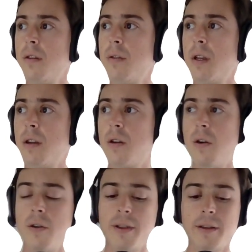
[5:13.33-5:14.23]
and
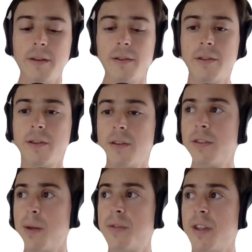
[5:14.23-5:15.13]
call this
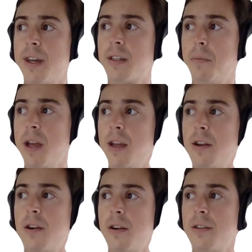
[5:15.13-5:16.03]
subselect
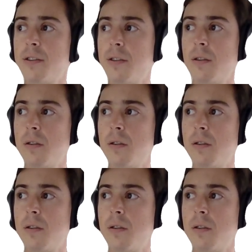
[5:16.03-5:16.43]
payers.